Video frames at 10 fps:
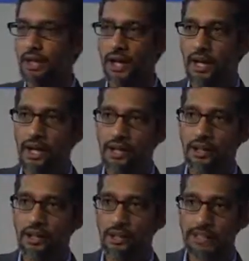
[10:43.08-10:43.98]

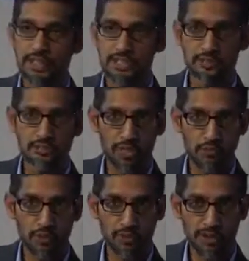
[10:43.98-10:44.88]
And I think that's the
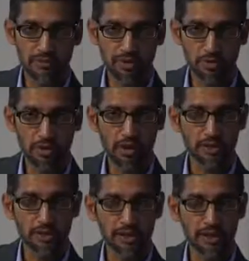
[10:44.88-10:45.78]
framework by which we
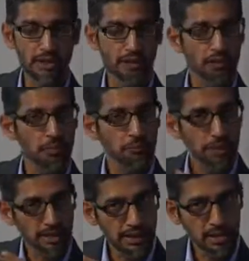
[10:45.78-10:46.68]
operate.
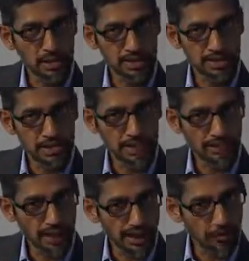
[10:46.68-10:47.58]
But I always think
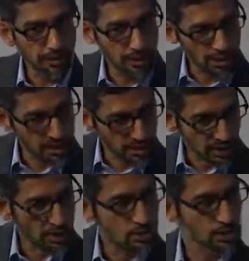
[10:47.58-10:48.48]
data belongs to the
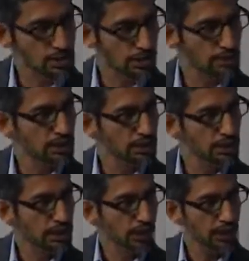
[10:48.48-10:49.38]
user.
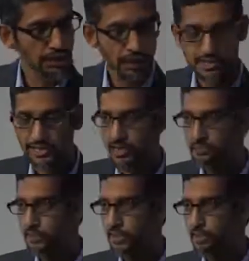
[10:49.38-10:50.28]
And as
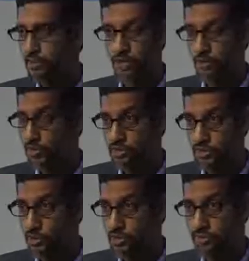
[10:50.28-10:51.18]
companies, we are only
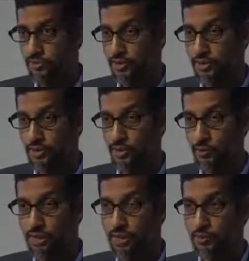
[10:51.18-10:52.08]
stewards of it. You know,
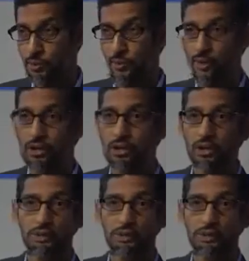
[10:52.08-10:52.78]
we work hard